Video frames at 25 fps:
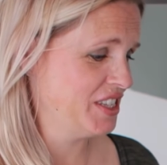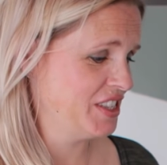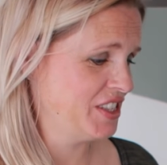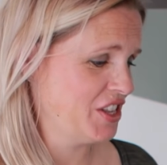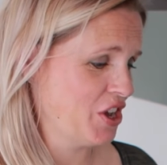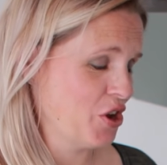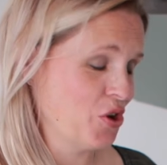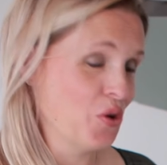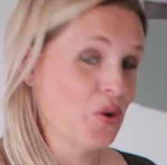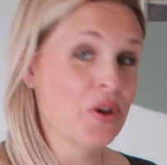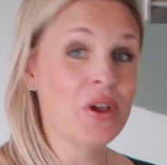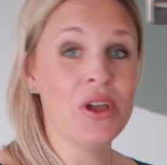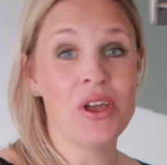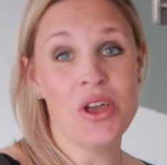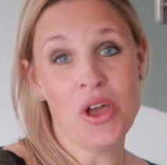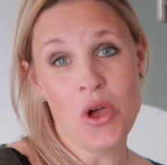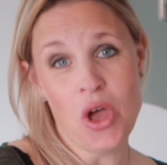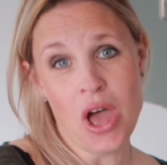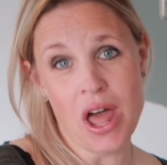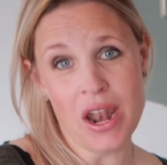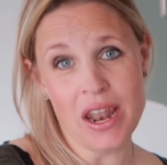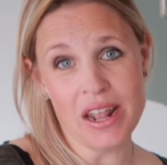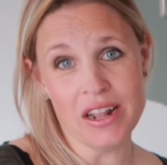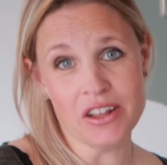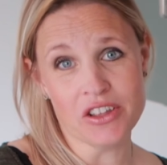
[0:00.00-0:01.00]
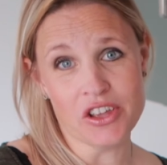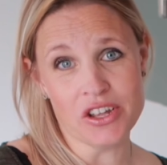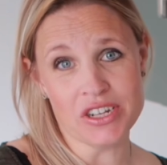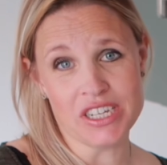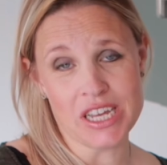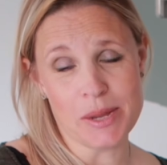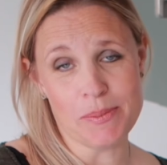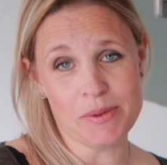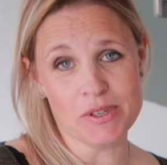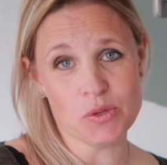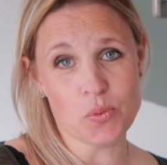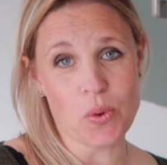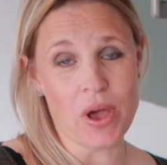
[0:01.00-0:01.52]
So a little good
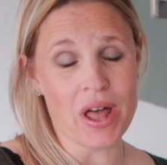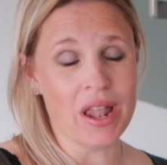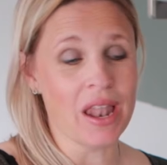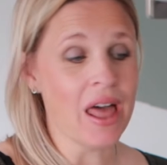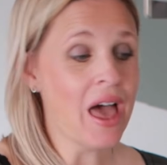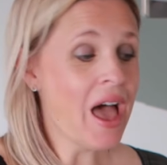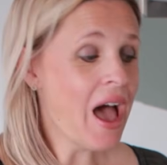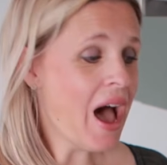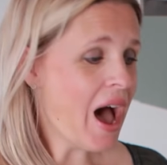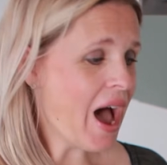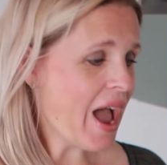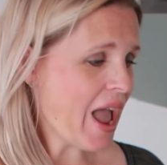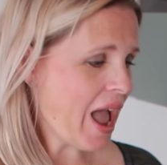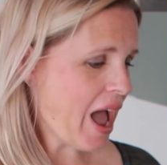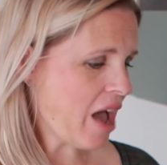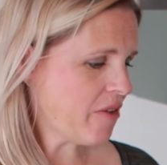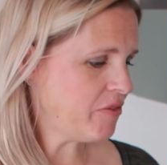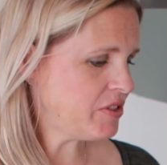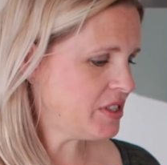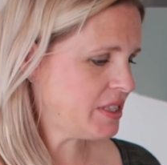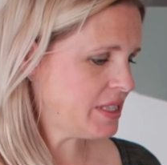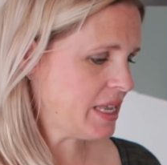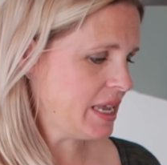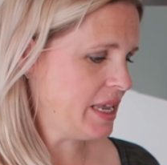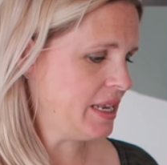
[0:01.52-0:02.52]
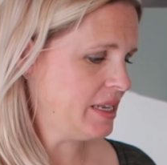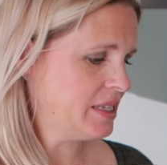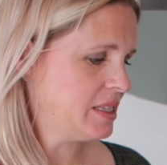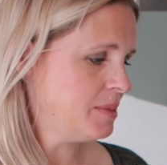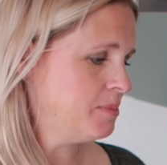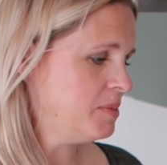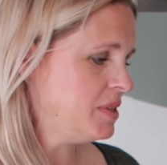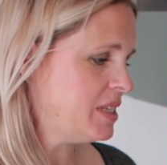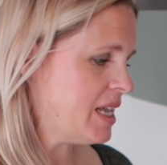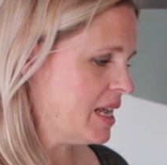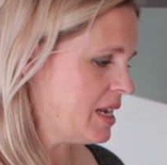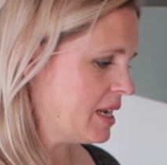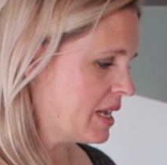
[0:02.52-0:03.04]
tip as well. I have seen
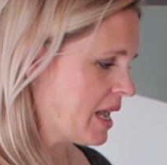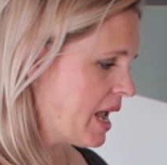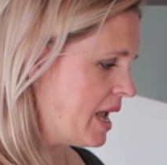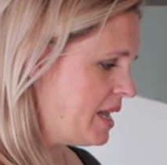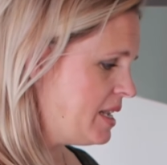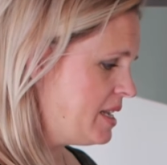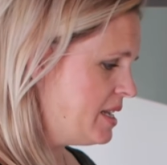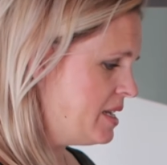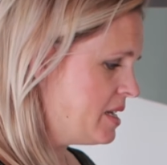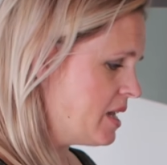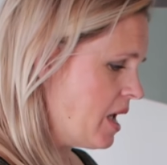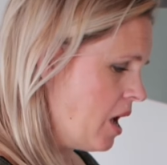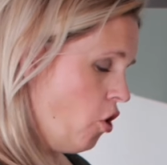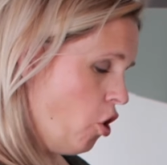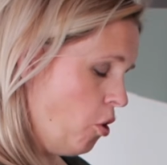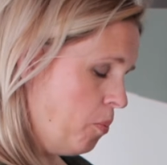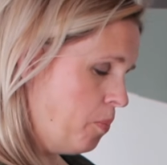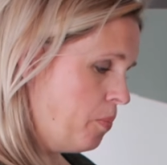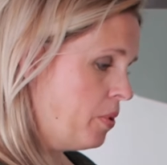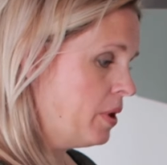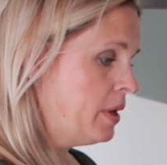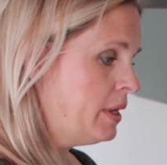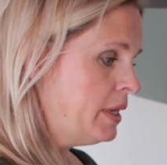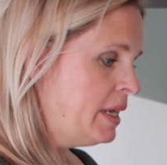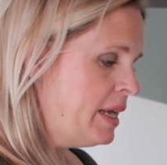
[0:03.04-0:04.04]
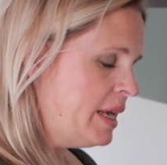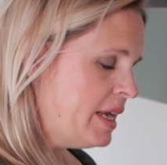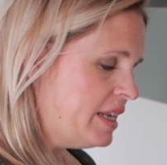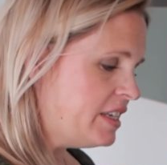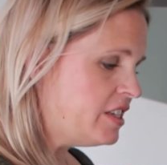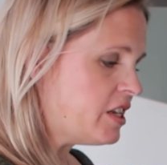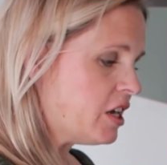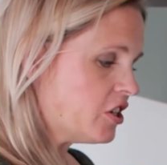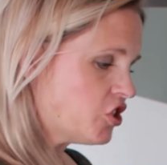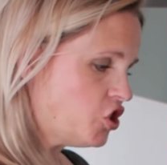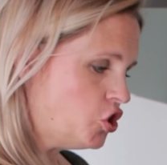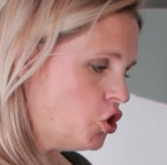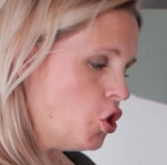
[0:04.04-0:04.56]
some dedicated
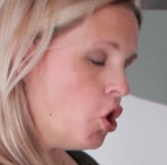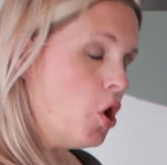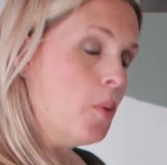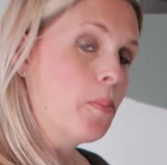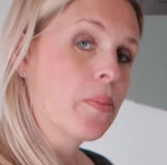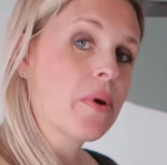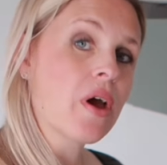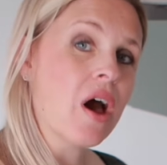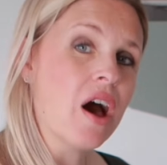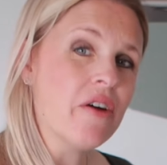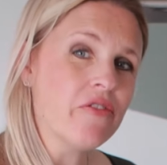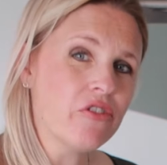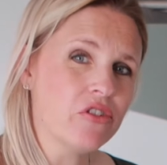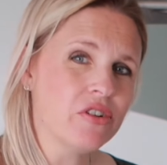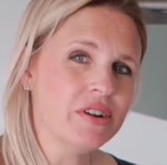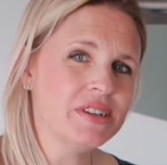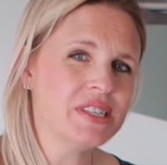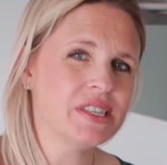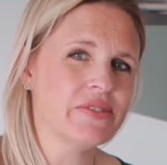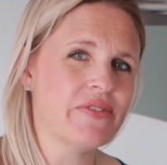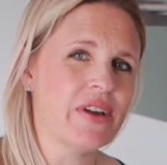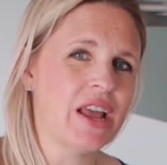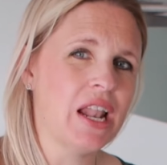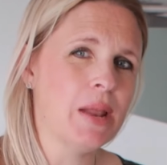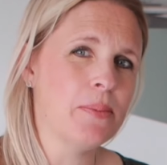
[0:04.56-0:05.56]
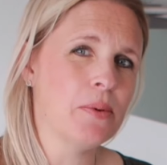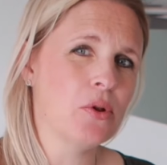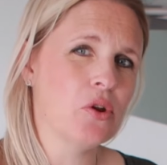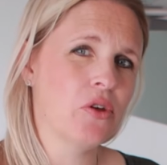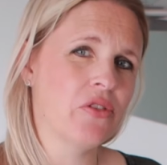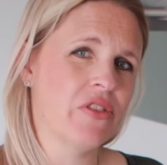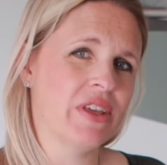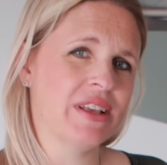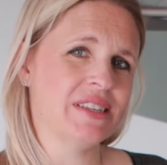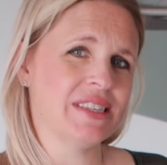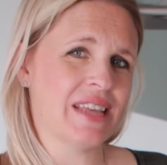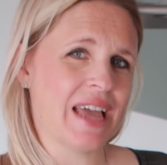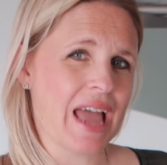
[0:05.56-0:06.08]
induction hob coverers available
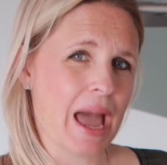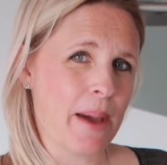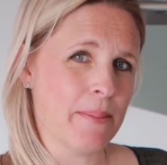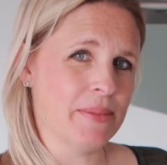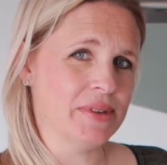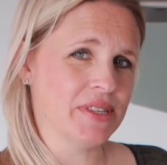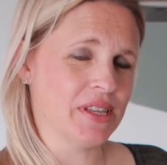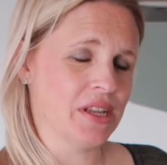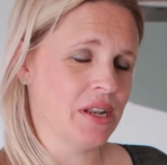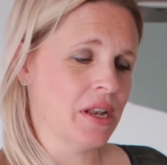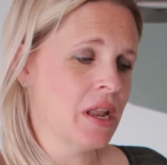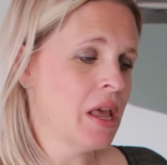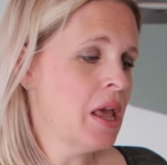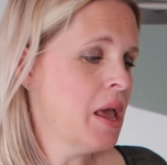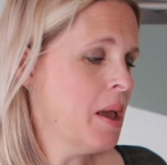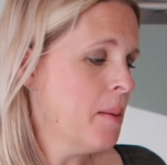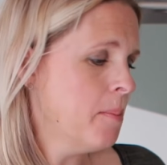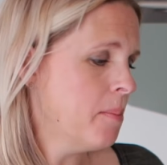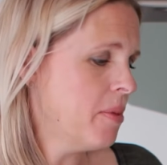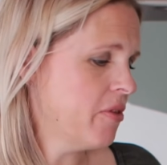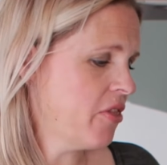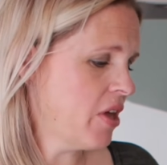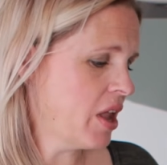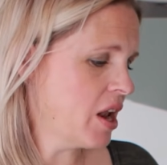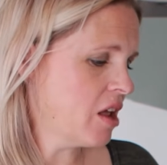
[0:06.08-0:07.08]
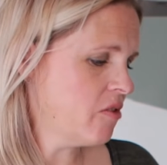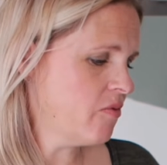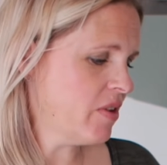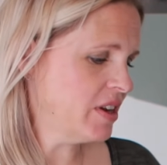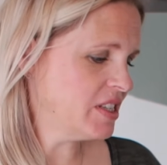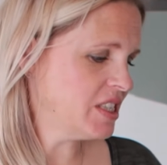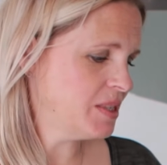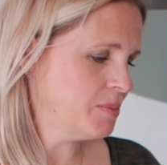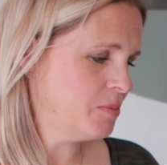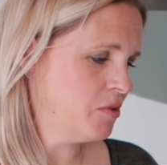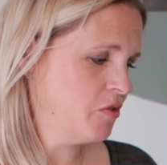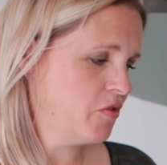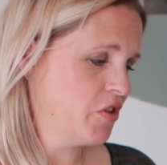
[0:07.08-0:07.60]
on things like Amazon, but then I
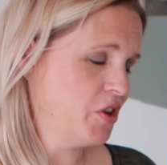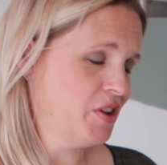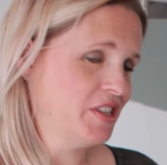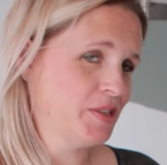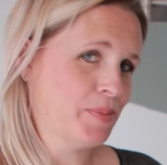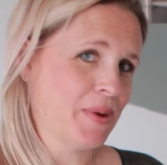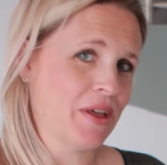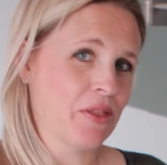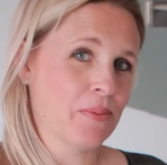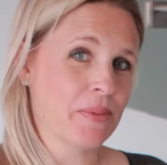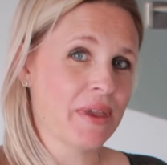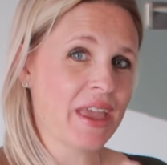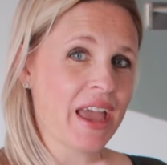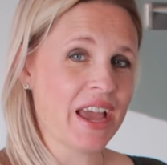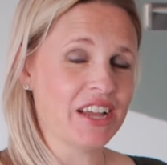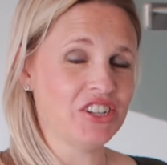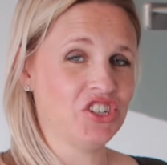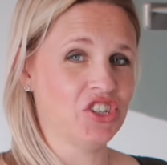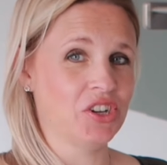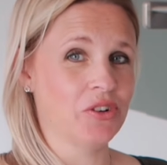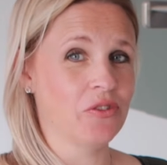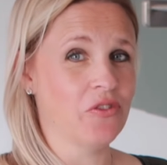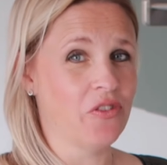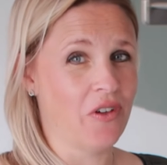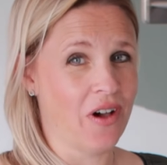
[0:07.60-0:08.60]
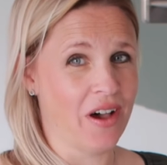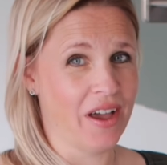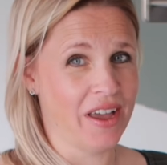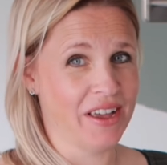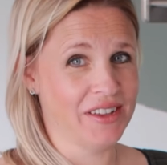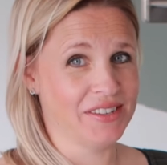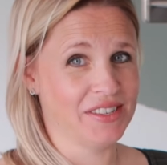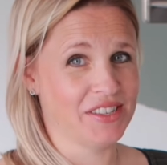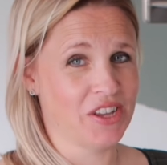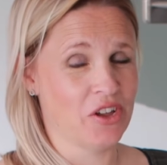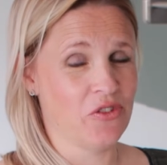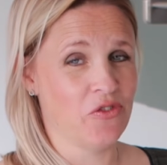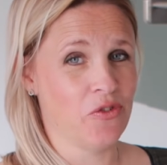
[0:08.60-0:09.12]
read some reviews about them catching
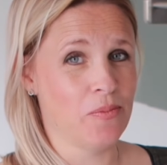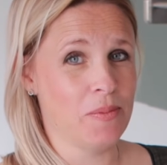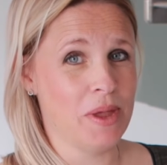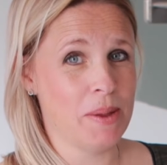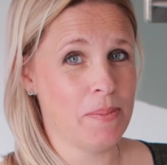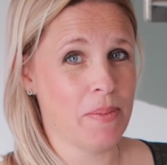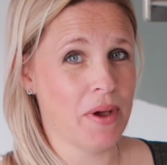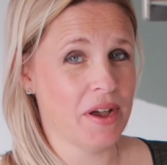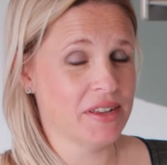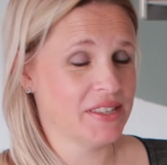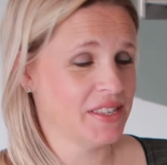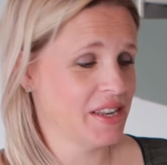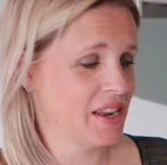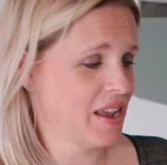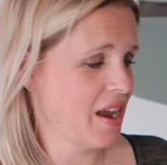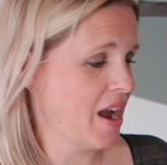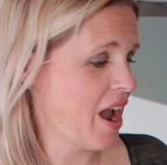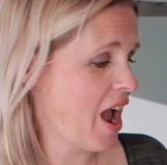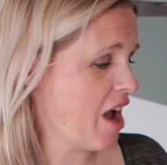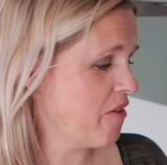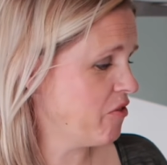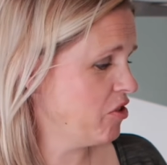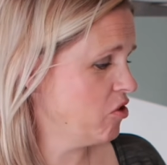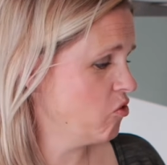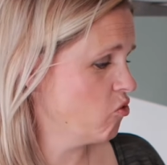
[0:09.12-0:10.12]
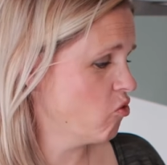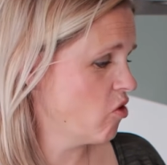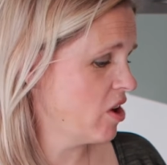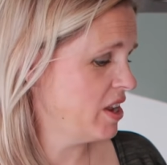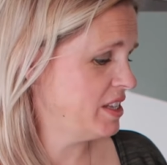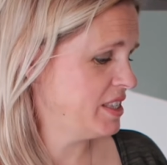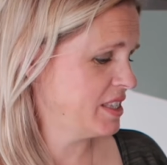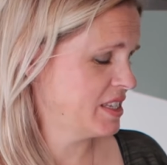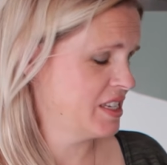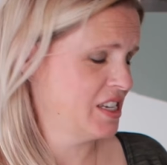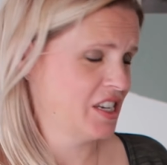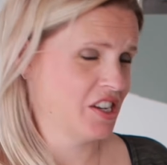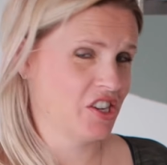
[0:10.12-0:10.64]
fire, so for me personally I haven't
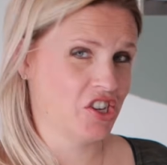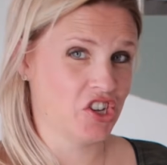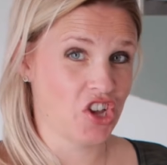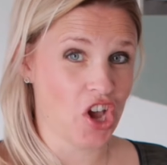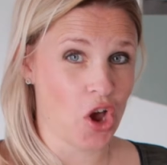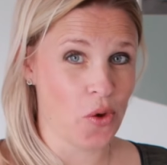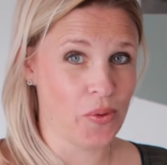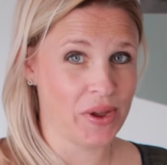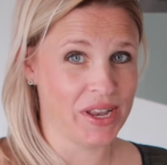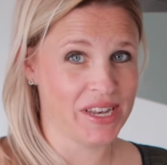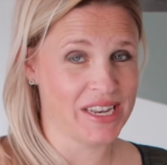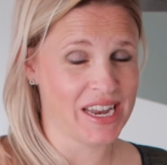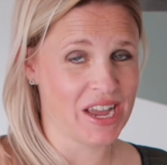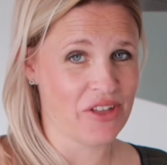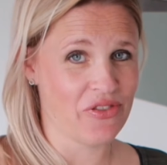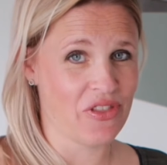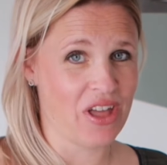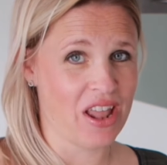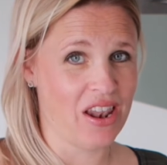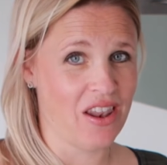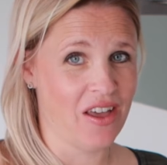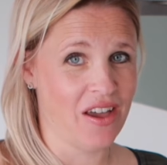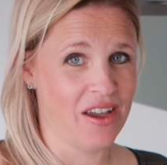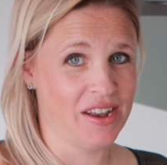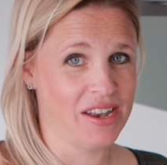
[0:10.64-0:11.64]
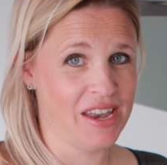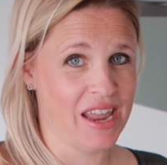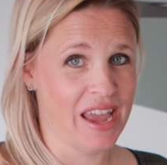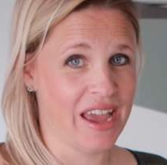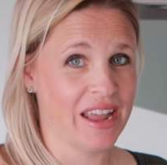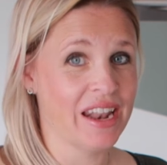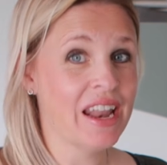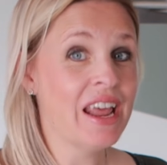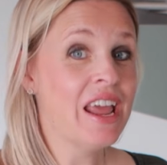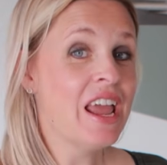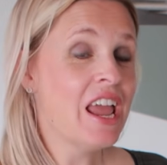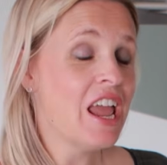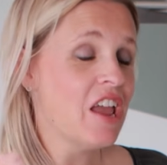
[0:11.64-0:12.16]
risked going down that line
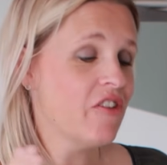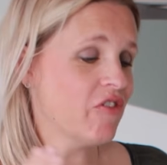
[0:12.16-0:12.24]
yet.